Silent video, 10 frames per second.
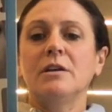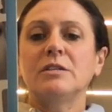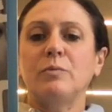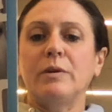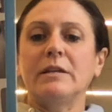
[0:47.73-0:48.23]

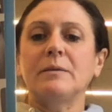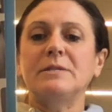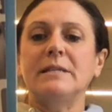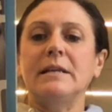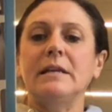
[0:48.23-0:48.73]
so we end up
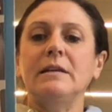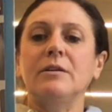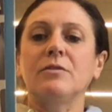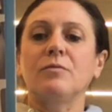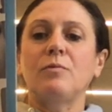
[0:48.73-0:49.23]
standing
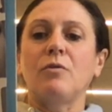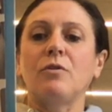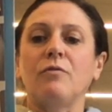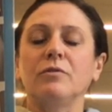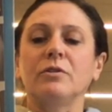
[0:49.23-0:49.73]
near the road
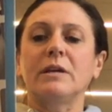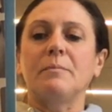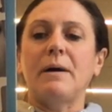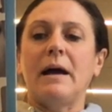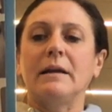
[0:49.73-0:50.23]
overlooking
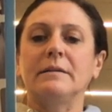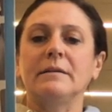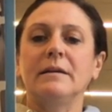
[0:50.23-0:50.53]
a pond.